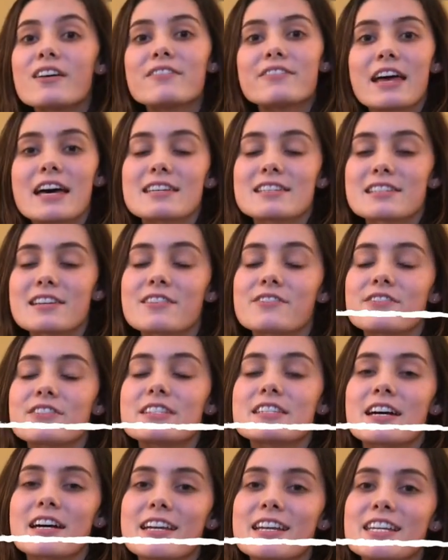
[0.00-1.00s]
of that stuff
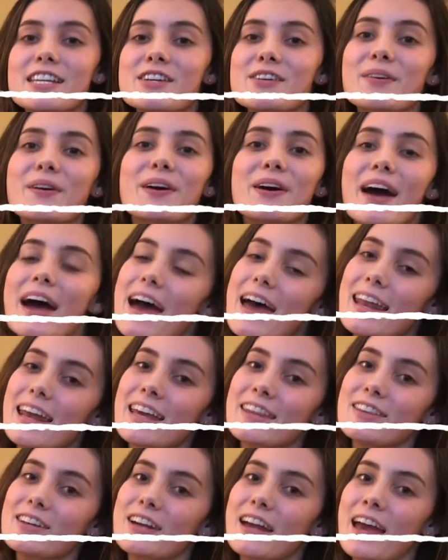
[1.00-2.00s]
done, you can go ahead
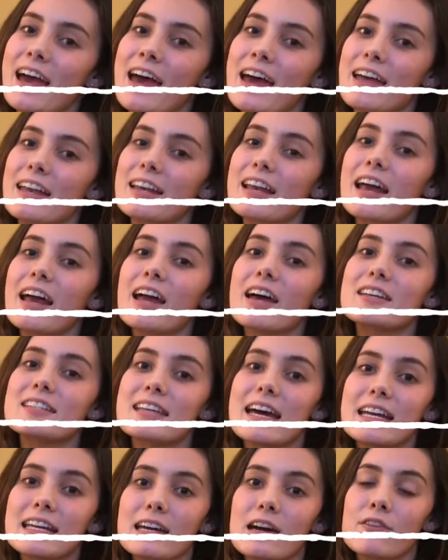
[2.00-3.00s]
and look at
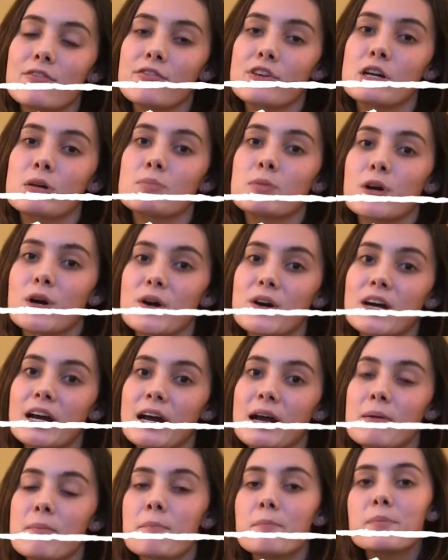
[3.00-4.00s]
signing up for your
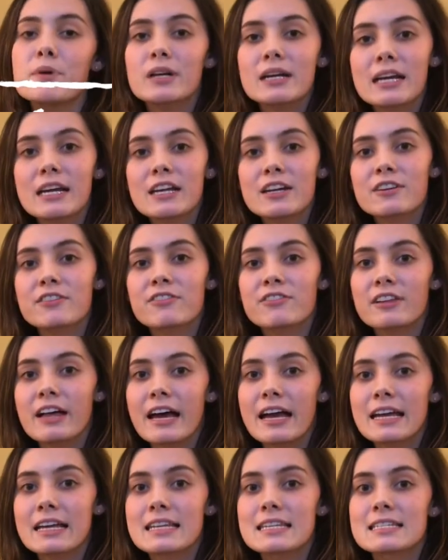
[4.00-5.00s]
program, booking your
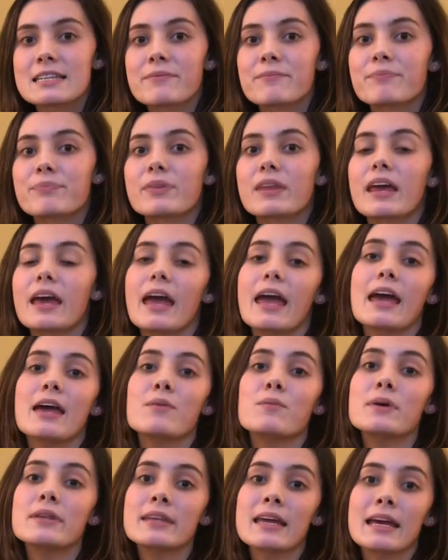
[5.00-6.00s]
flights. And
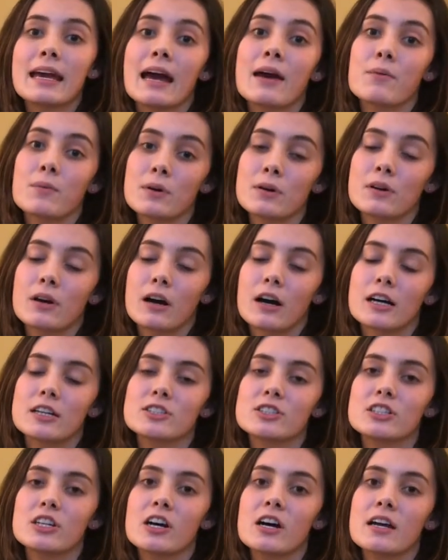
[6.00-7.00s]
one thing I will
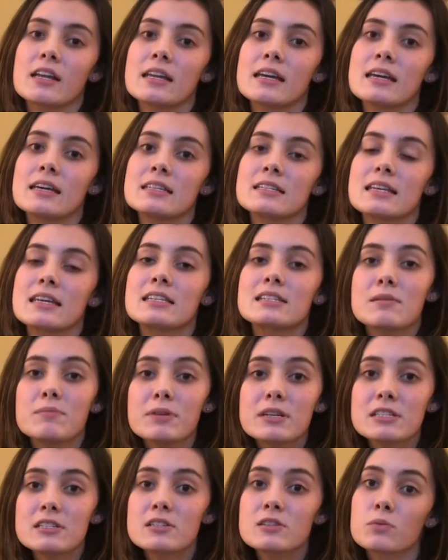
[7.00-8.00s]
caution on is in some
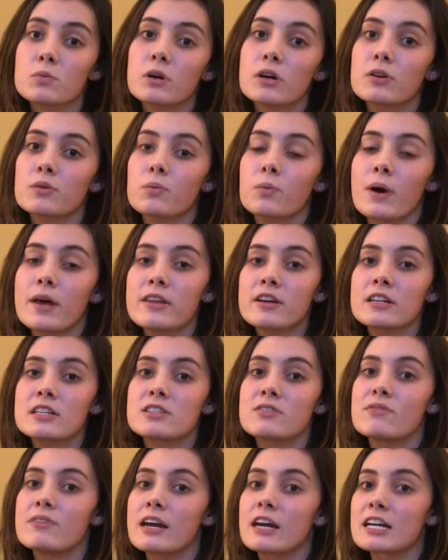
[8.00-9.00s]
places of the world, weather is
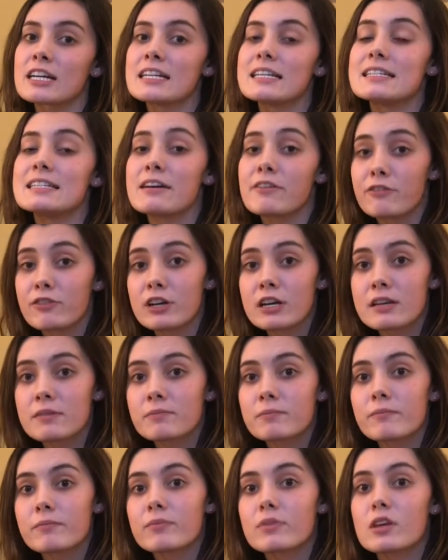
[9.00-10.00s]
very different.
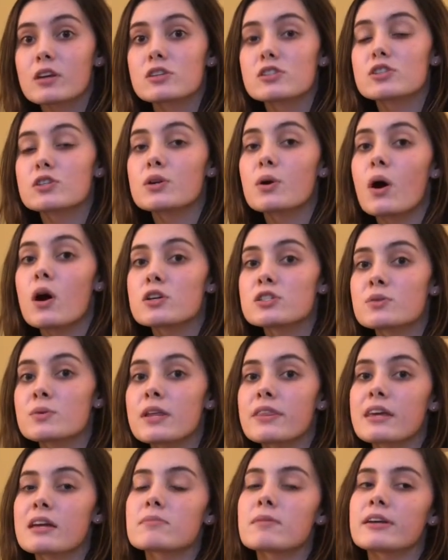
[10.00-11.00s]
So you also want
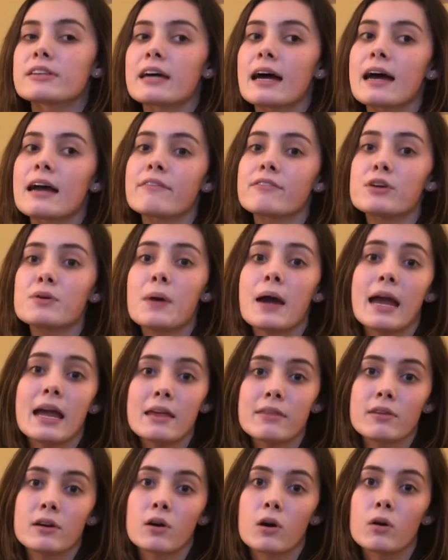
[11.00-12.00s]
to think about that. If you
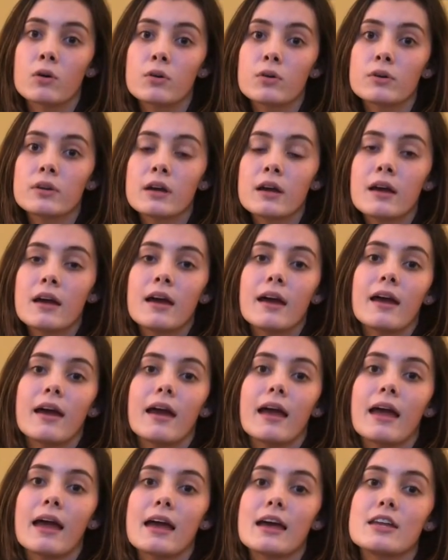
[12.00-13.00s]
hate the cold
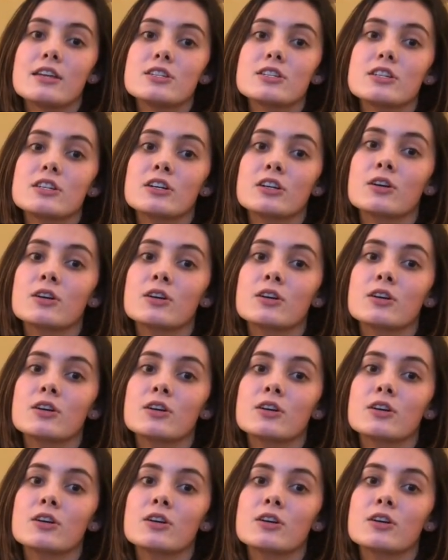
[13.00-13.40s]
and you're